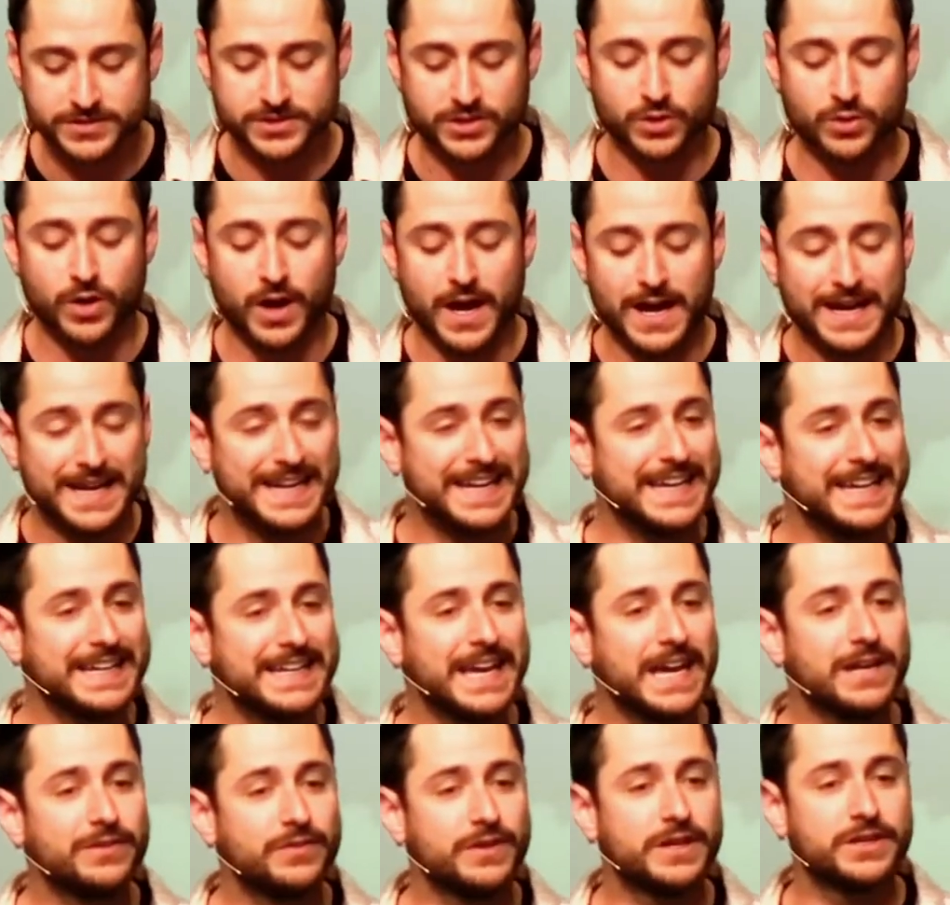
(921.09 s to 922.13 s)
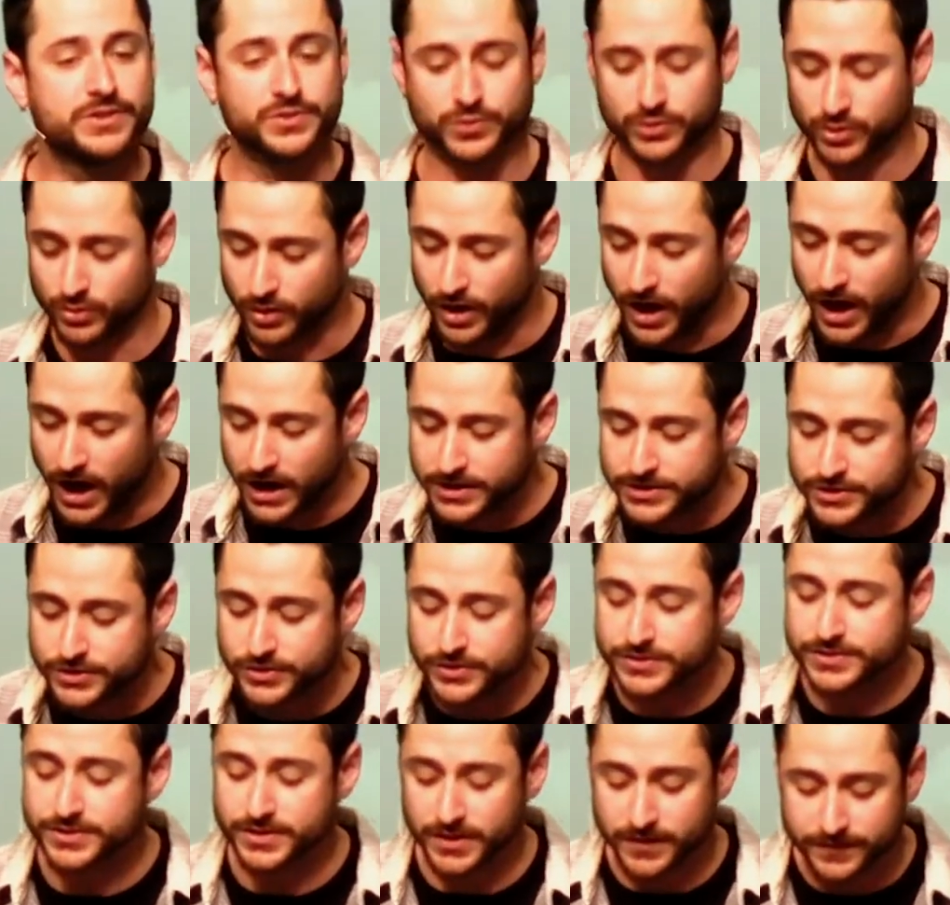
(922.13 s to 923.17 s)
So he gave Israel
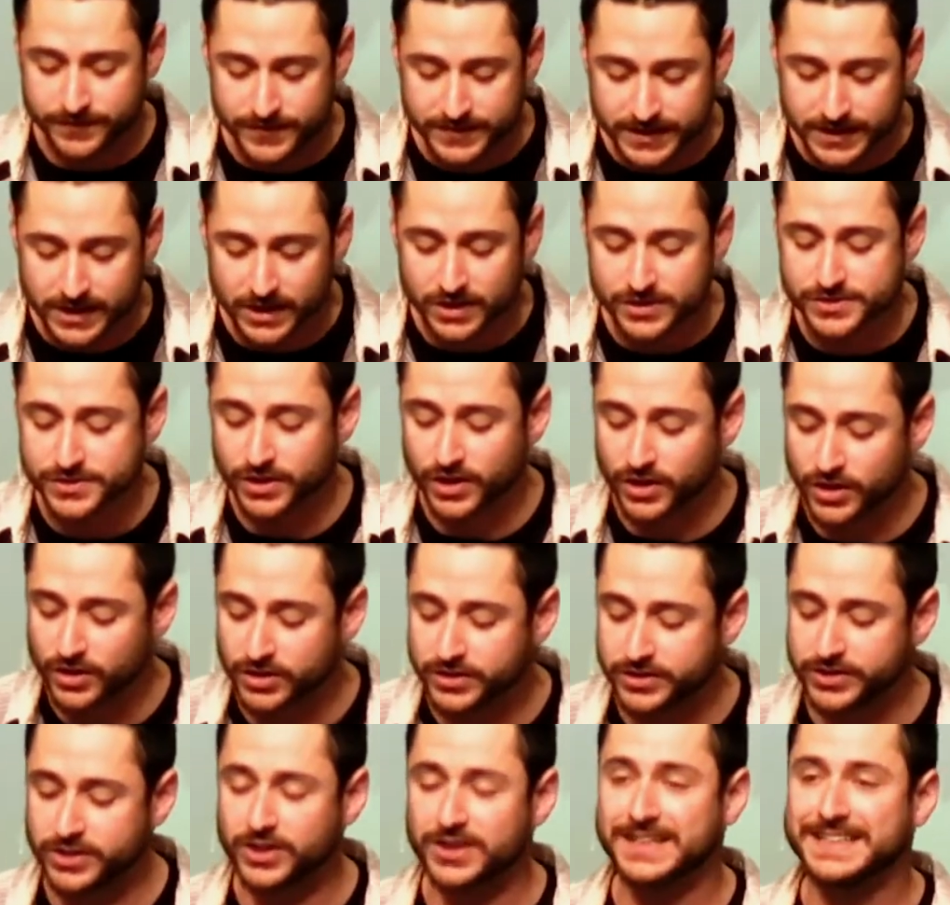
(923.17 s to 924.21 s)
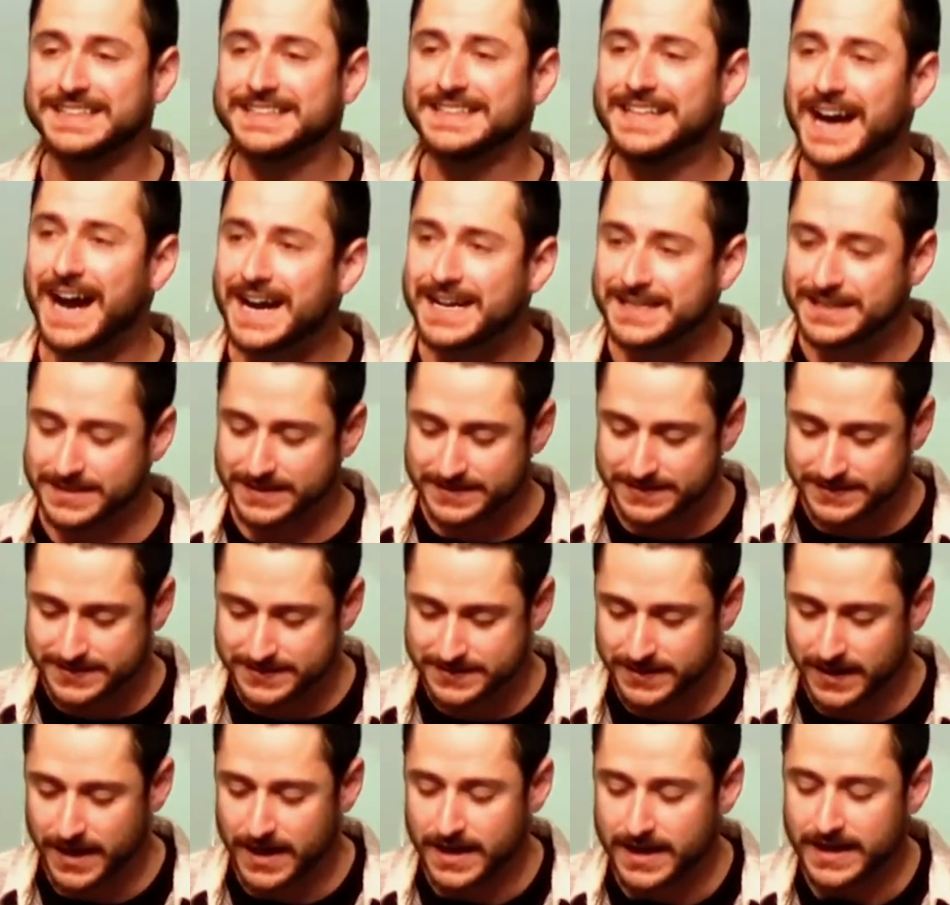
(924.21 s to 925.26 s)
hundreds of years earlier
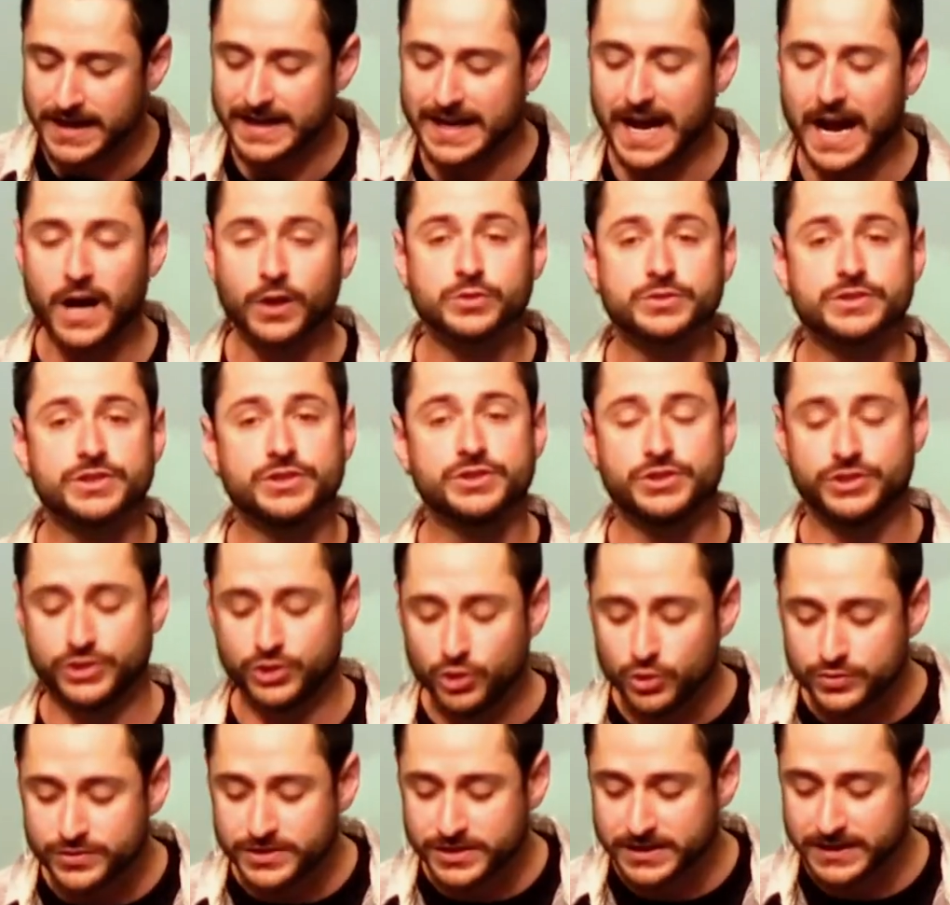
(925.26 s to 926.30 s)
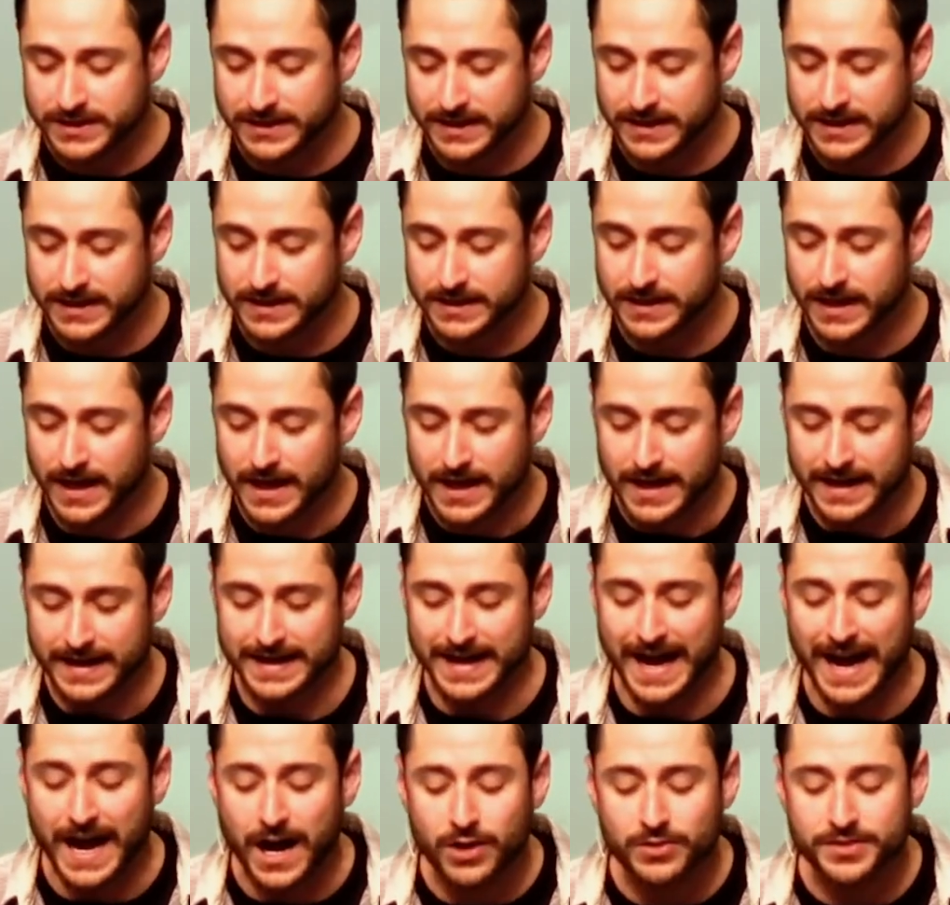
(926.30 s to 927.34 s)
guidance in how to choose a king
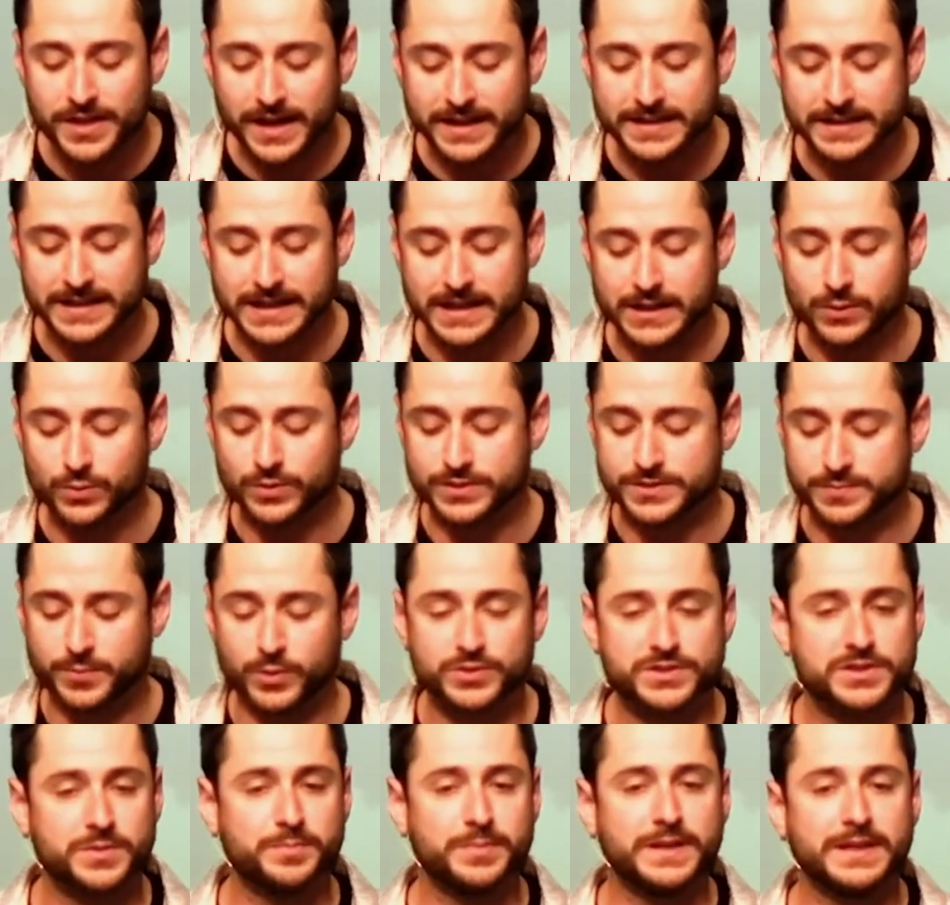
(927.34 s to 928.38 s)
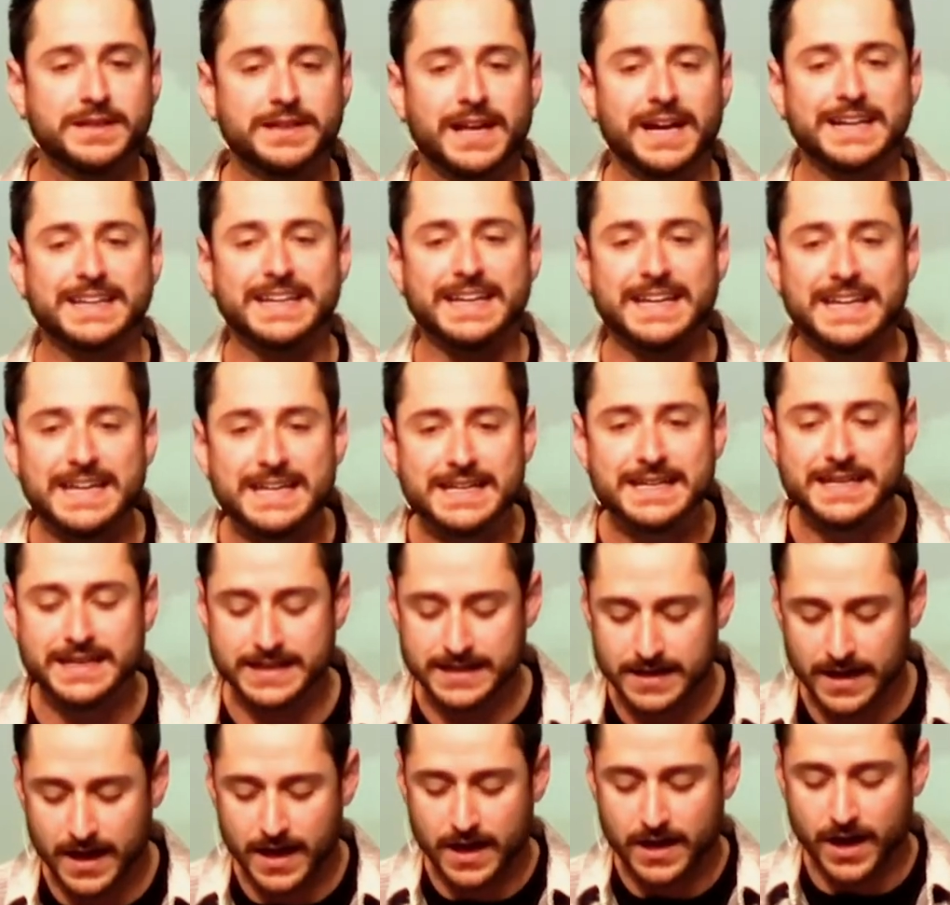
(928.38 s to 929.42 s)
and how that king was supposed to be like
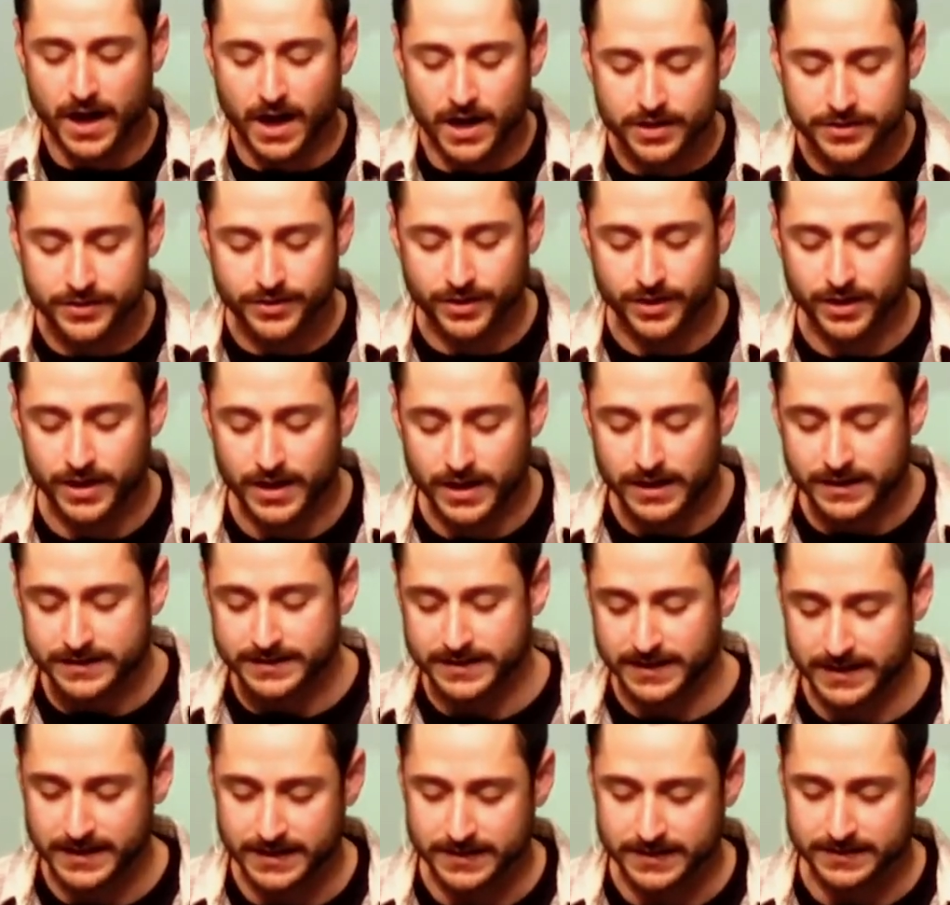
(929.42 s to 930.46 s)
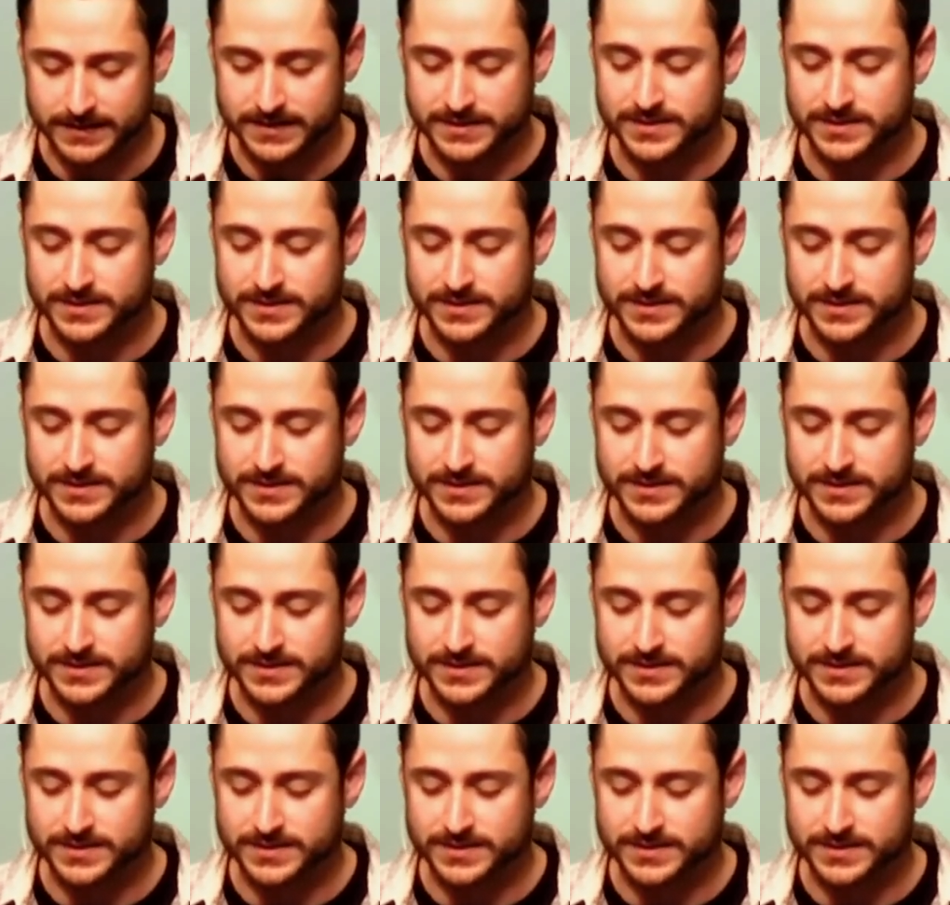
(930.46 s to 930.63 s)
any other king.